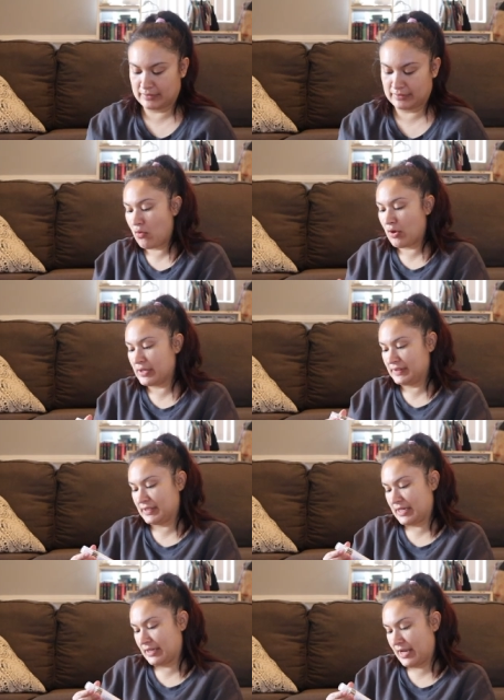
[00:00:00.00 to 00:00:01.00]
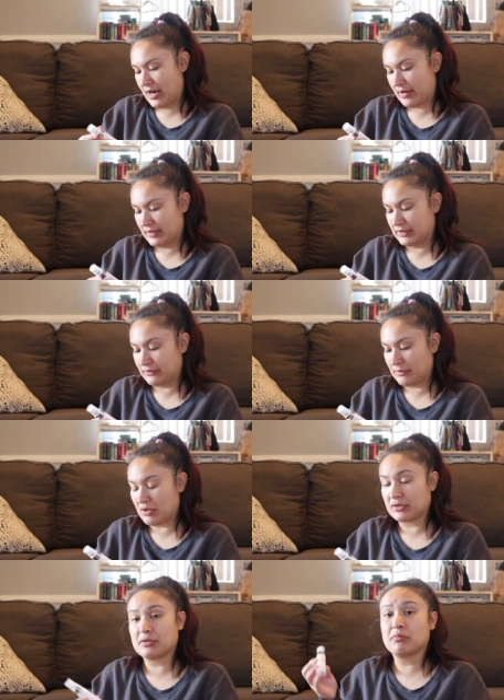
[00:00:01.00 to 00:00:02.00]
More skincare. This is from
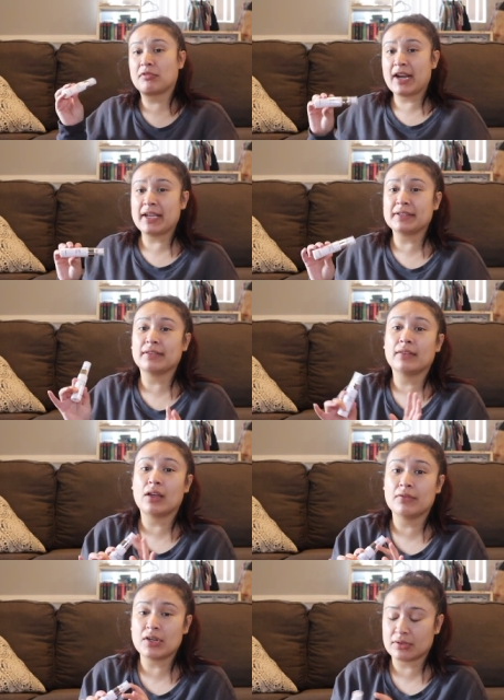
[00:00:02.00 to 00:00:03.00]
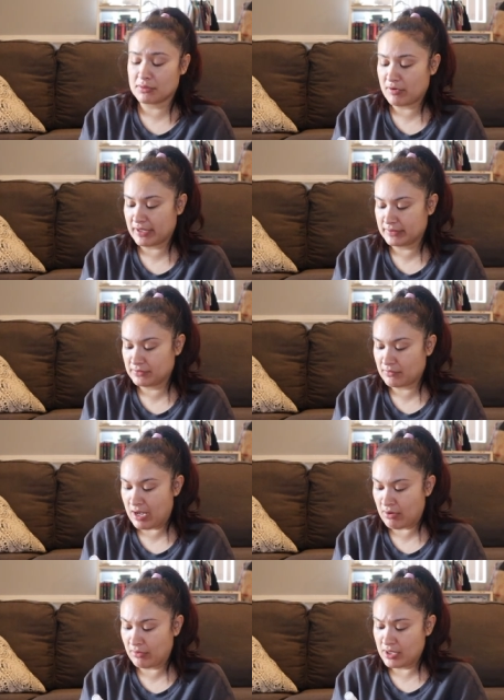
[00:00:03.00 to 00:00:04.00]
Dr. Brandt. Love Dr. Brandt as
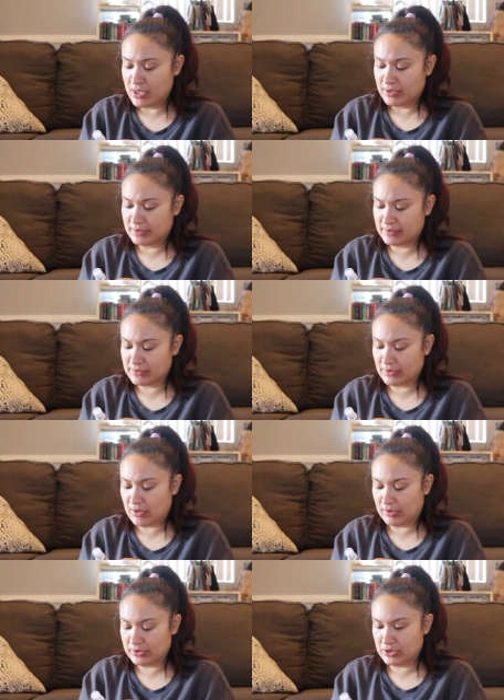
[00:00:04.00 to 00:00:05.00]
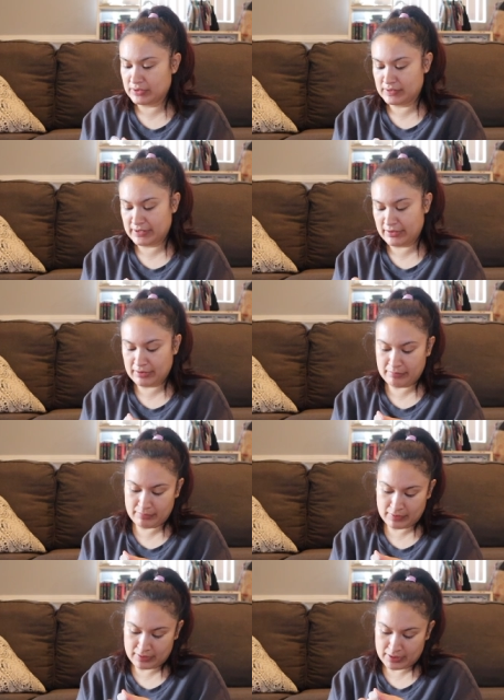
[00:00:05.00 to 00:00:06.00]
well. This is their collagen
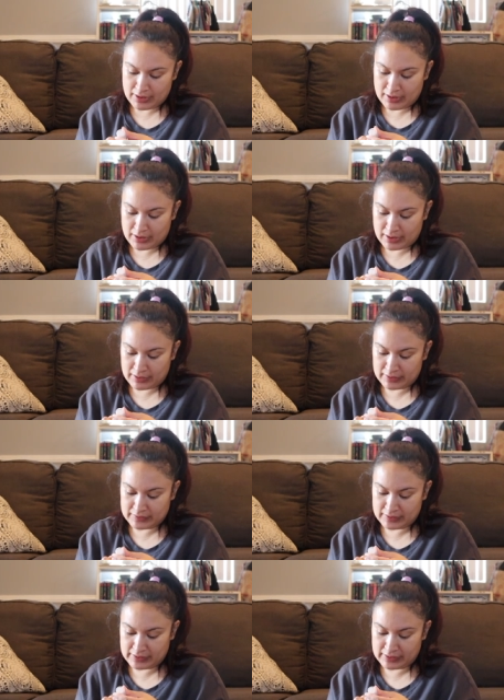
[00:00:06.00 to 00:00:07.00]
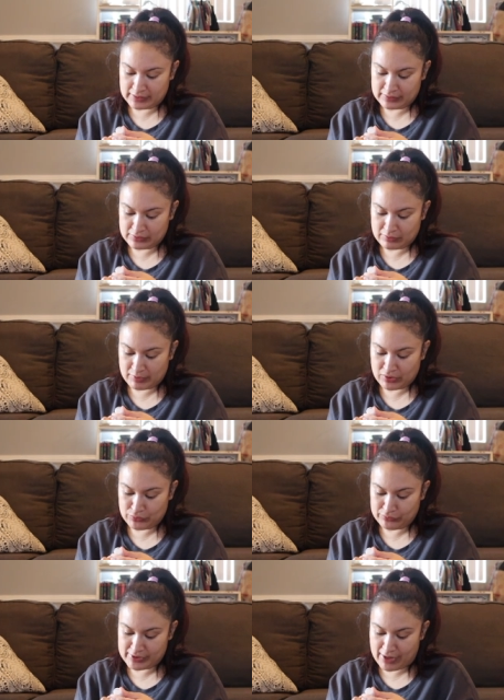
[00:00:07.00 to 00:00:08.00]
serum, and this is to be
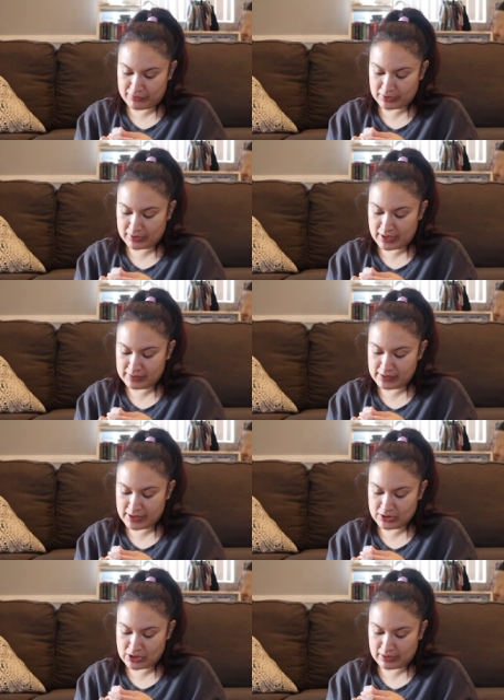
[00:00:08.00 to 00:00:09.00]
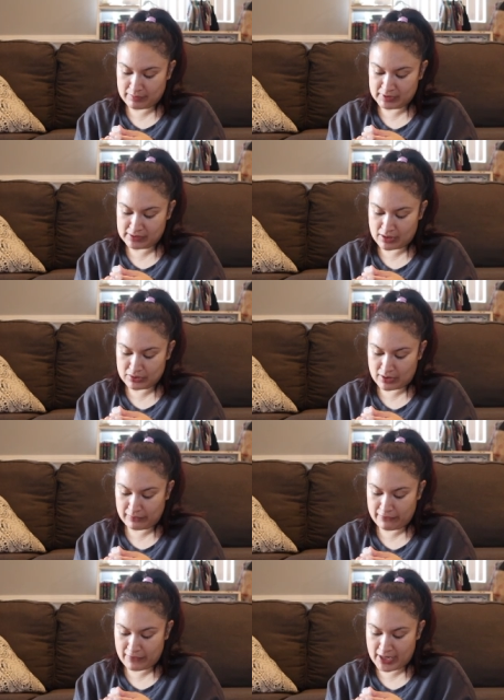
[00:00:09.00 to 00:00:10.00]
used after cleansing. Gently massage
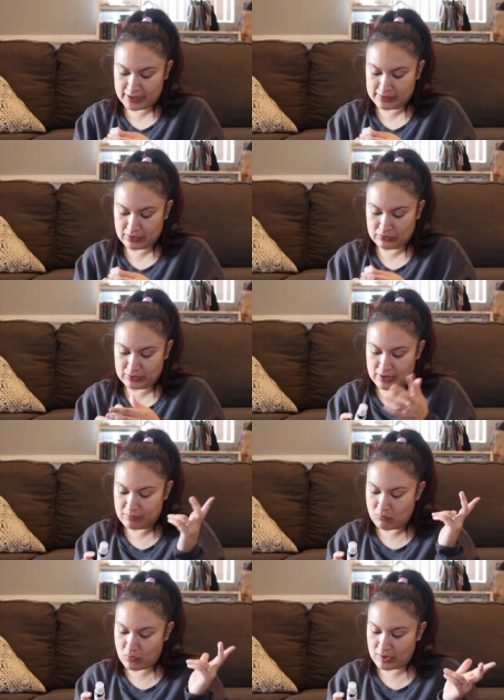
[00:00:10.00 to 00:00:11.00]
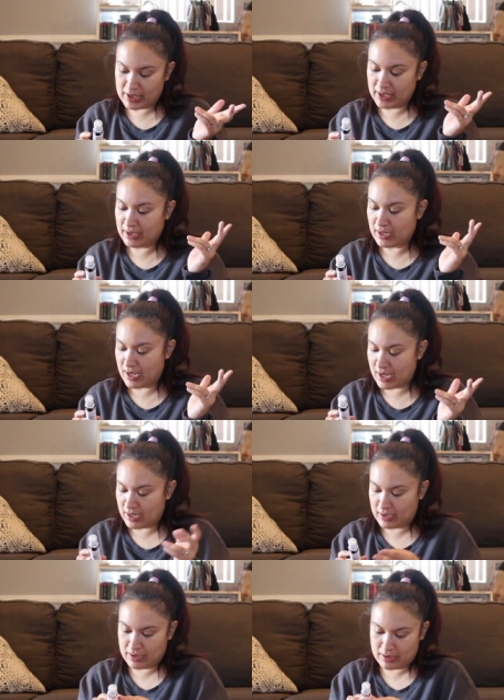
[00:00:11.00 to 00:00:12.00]
on face. Use morning
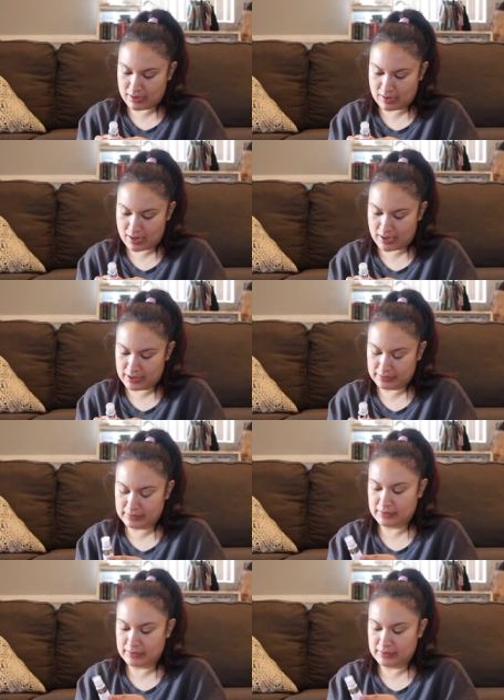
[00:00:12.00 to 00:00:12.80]
and night.